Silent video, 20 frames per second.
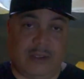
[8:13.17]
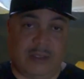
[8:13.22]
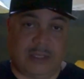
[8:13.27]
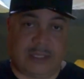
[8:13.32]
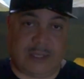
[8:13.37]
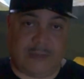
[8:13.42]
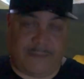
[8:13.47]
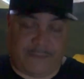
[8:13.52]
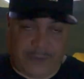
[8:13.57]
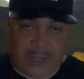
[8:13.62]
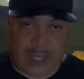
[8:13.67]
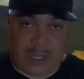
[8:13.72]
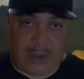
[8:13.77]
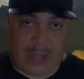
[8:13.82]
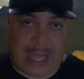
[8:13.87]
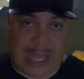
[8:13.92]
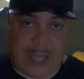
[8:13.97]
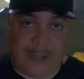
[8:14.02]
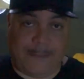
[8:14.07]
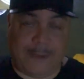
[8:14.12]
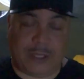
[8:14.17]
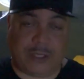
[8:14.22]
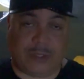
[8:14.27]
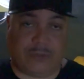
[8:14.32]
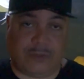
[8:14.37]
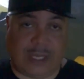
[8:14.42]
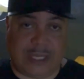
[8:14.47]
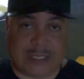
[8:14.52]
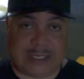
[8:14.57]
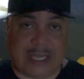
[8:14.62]
Some fellow hobbyists
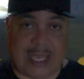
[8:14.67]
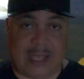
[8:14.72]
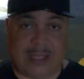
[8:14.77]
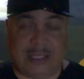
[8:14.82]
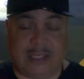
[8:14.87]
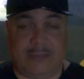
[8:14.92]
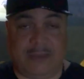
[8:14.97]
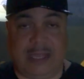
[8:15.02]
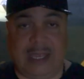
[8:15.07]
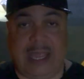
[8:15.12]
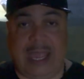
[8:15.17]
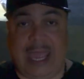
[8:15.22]
reached out to me,